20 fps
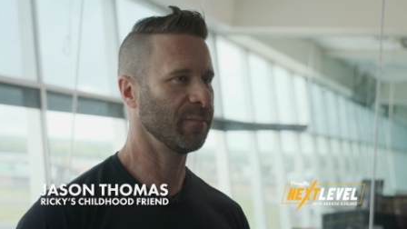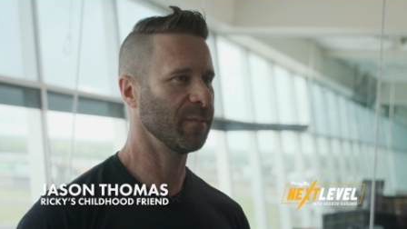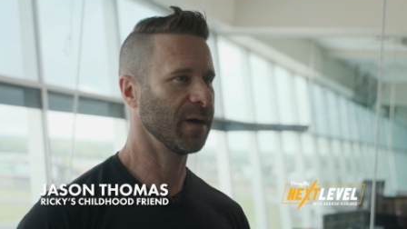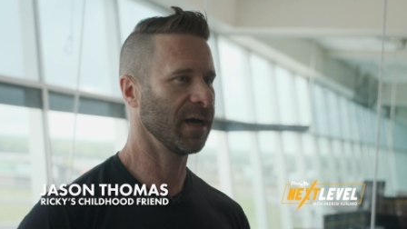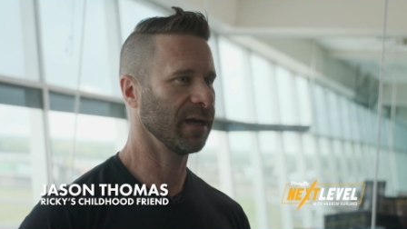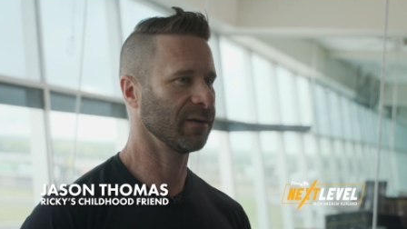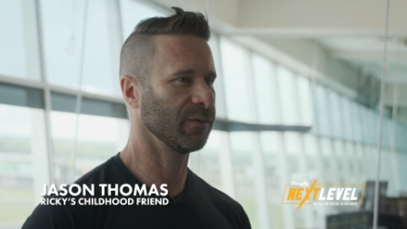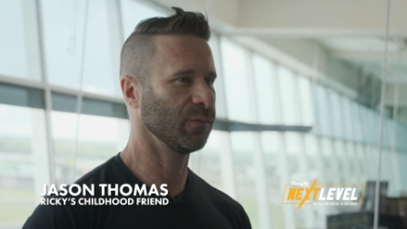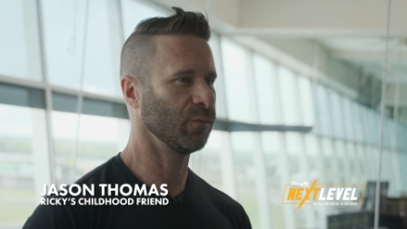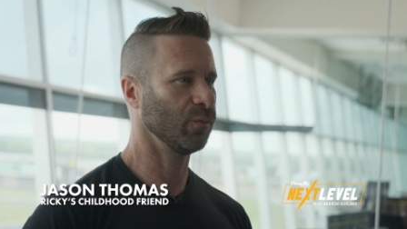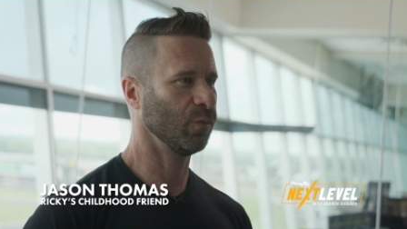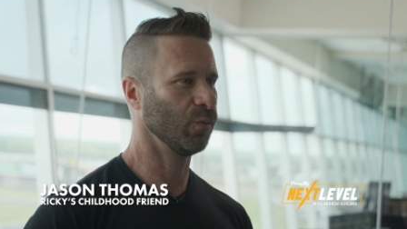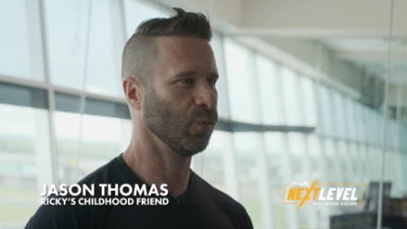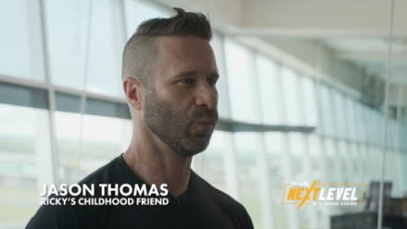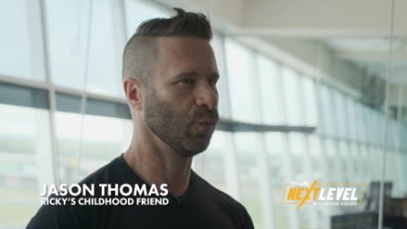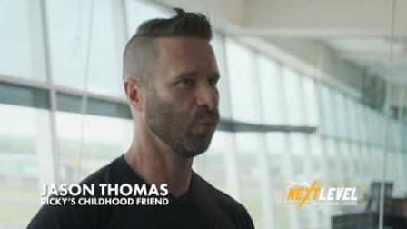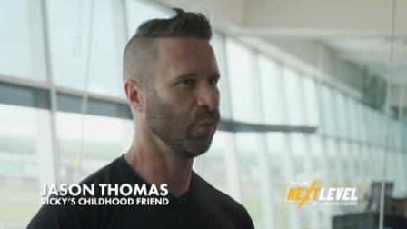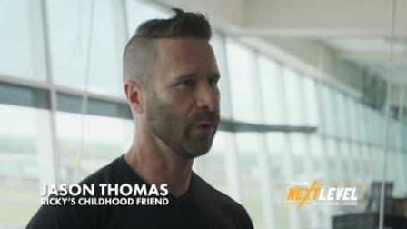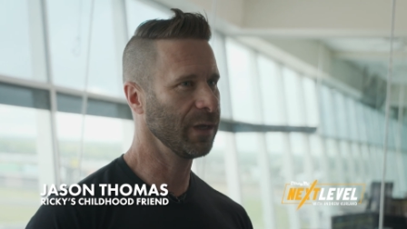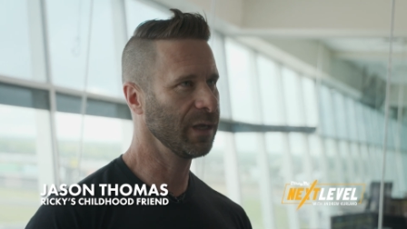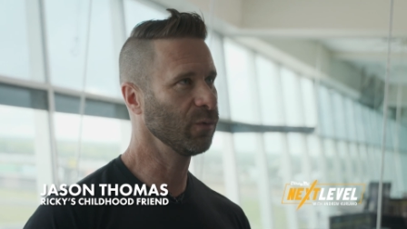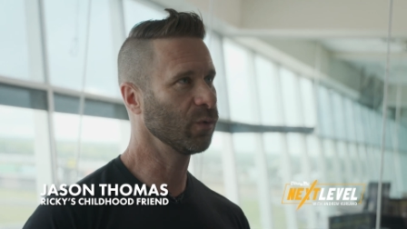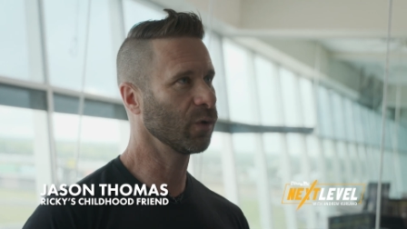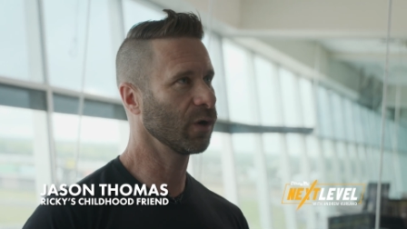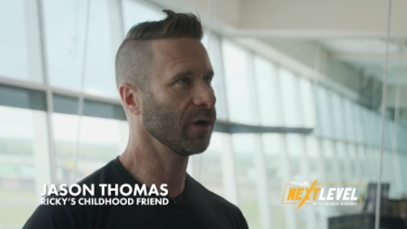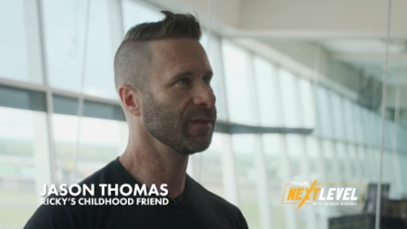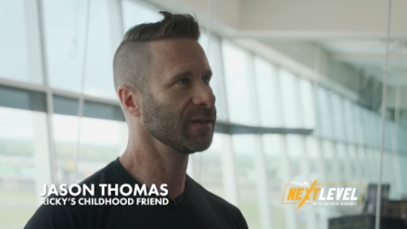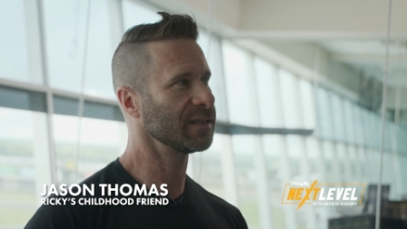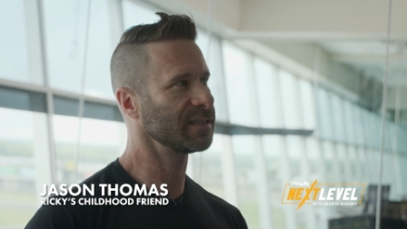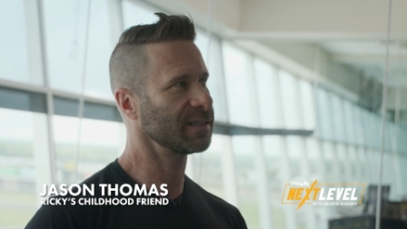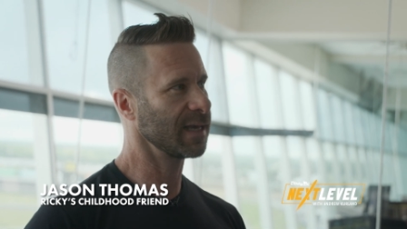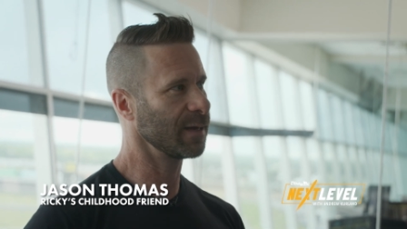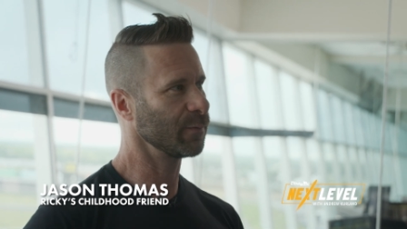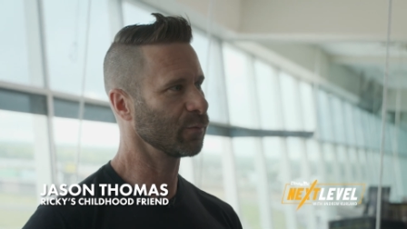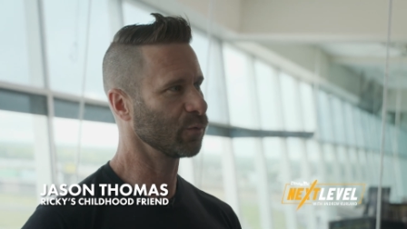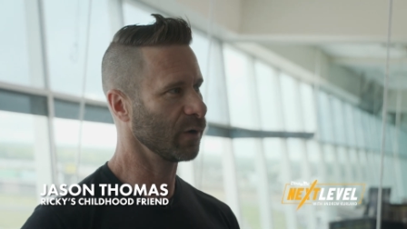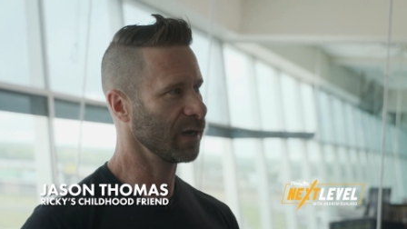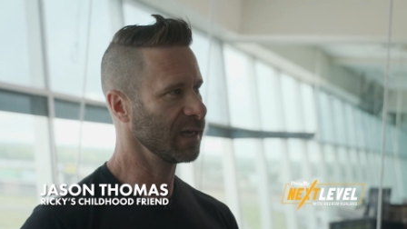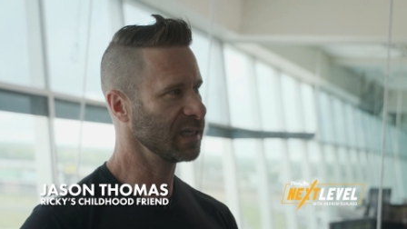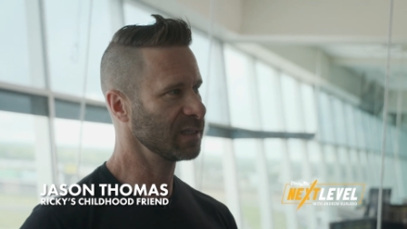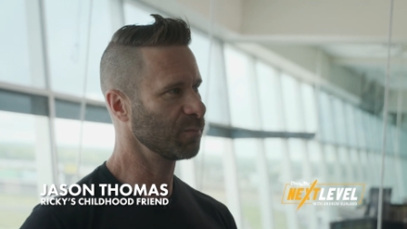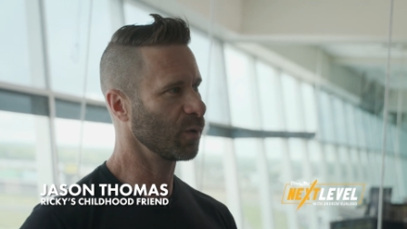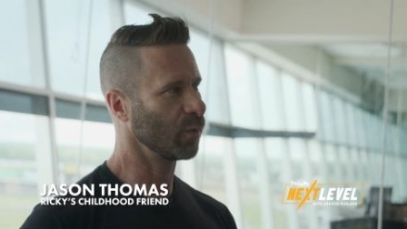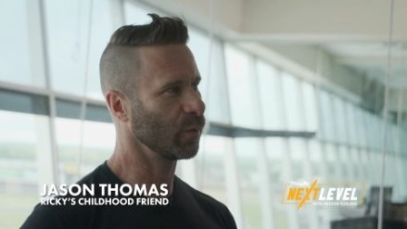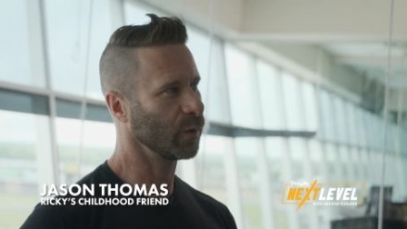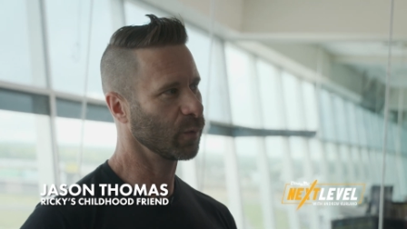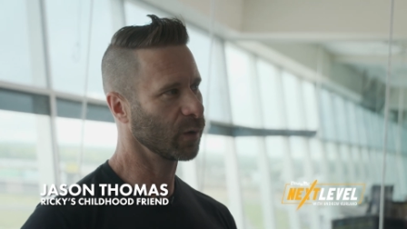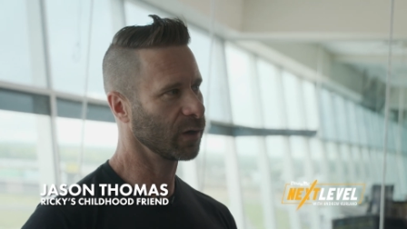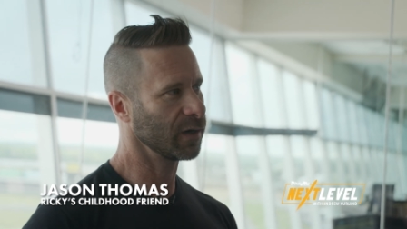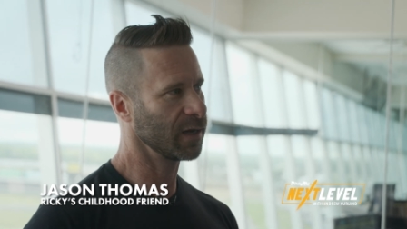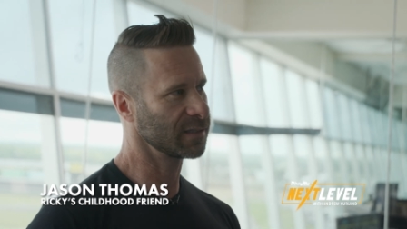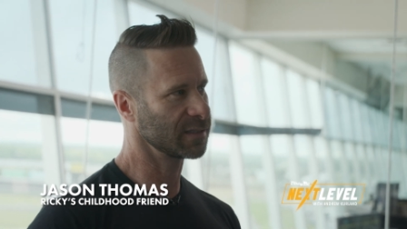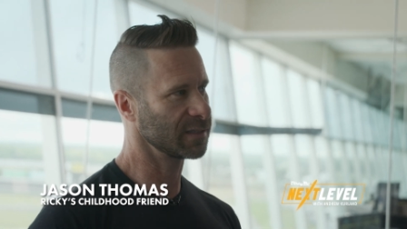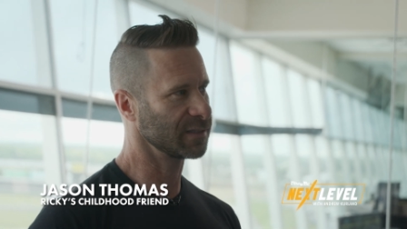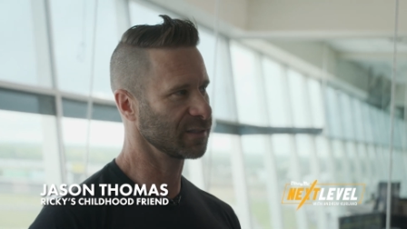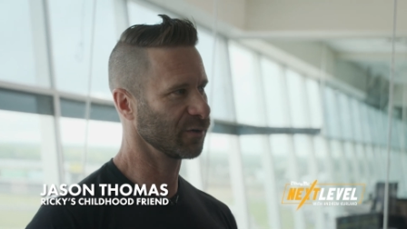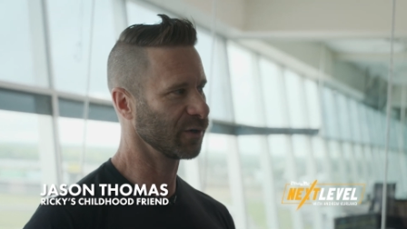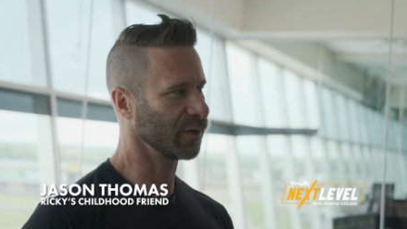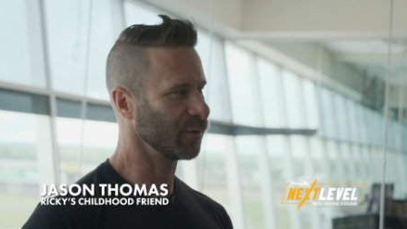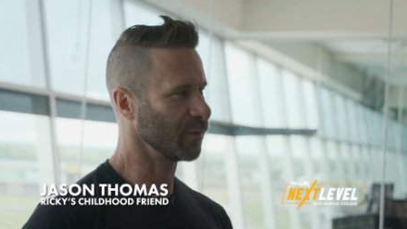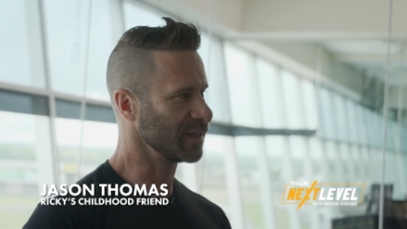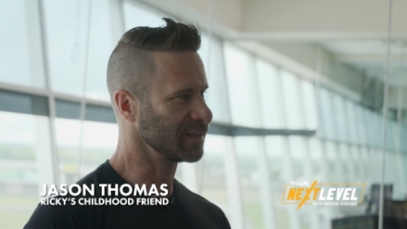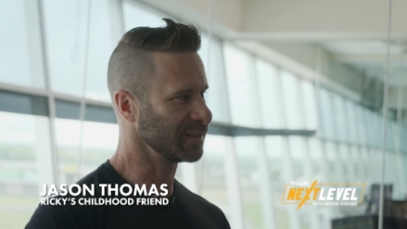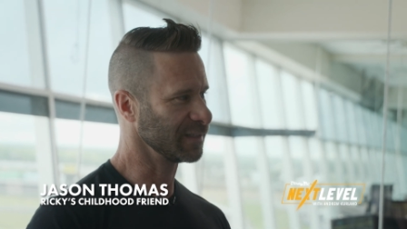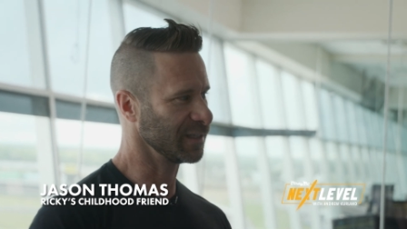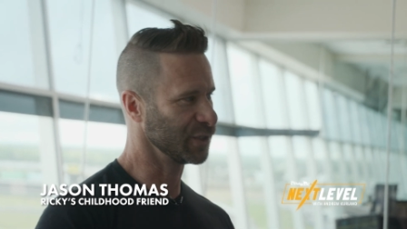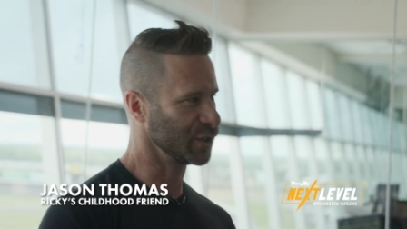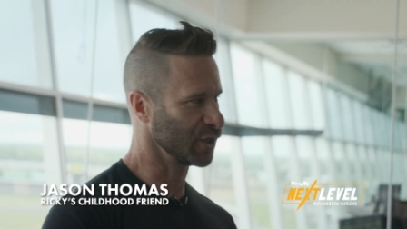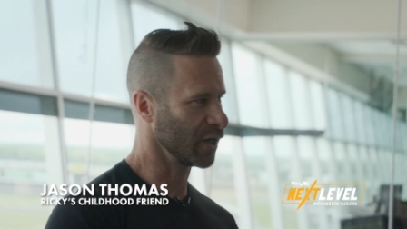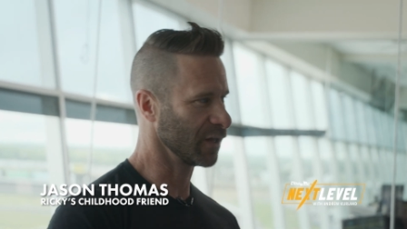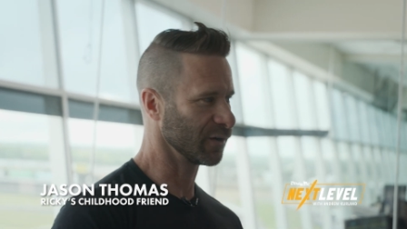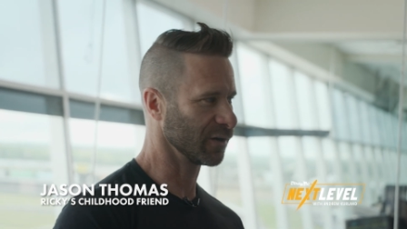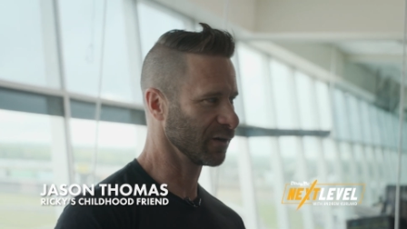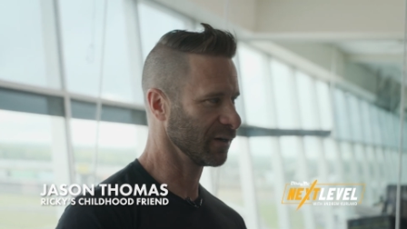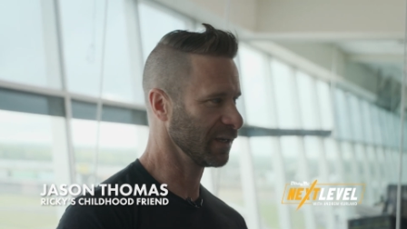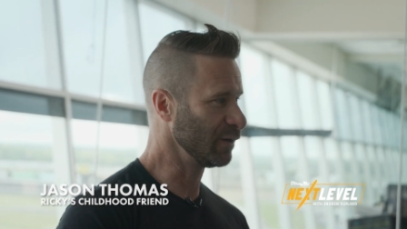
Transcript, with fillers: I'm like, we were in the same race, but we weren't necessarily racing each other.